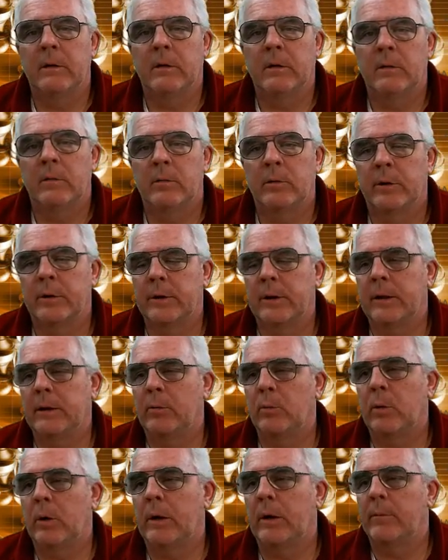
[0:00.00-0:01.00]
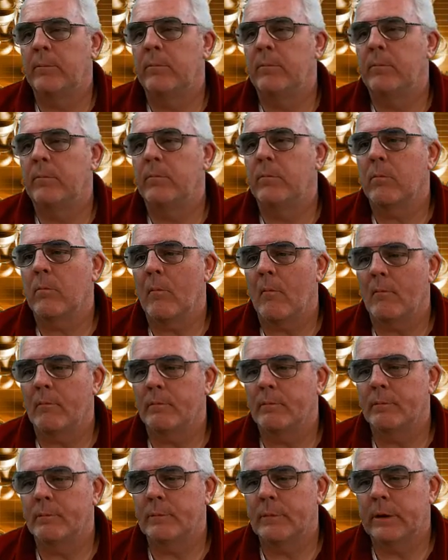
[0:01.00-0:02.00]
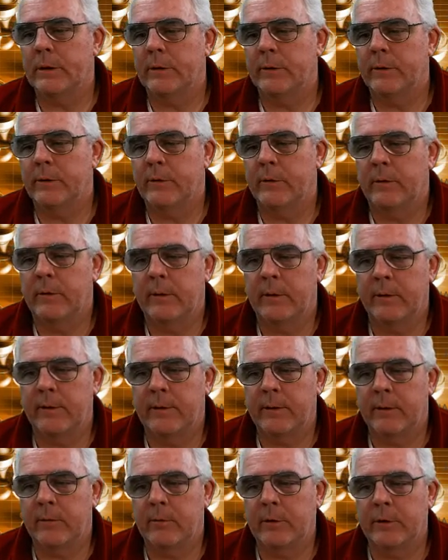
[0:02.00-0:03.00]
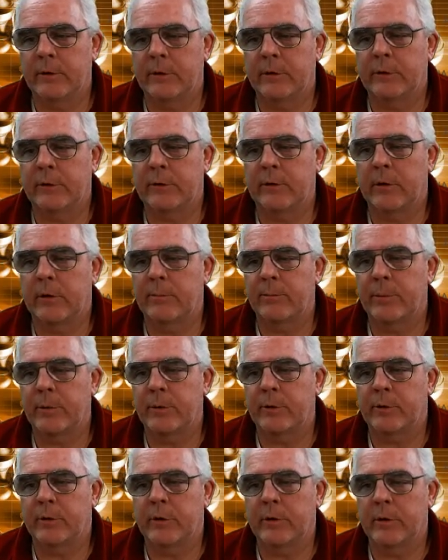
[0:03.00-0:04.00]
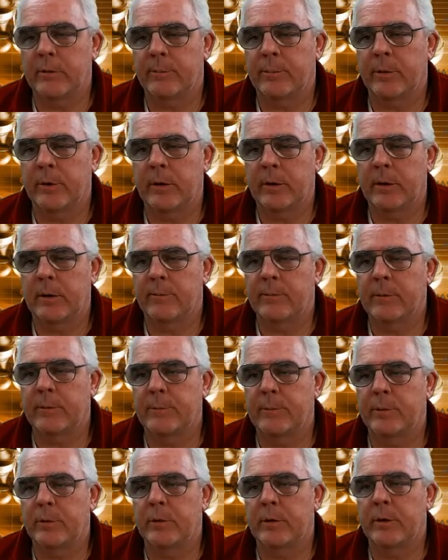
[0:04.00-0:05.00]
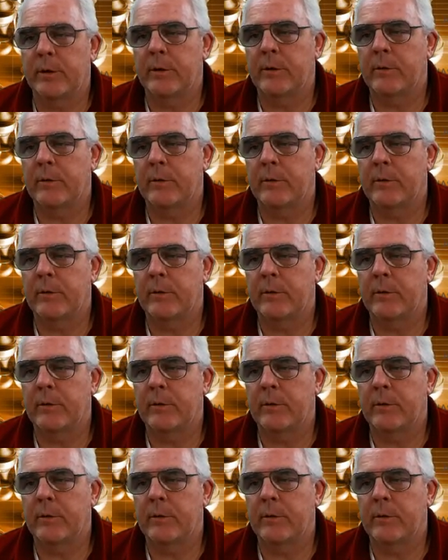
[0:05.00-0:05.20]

Rookie one I think we just start pushing the pawn up the board.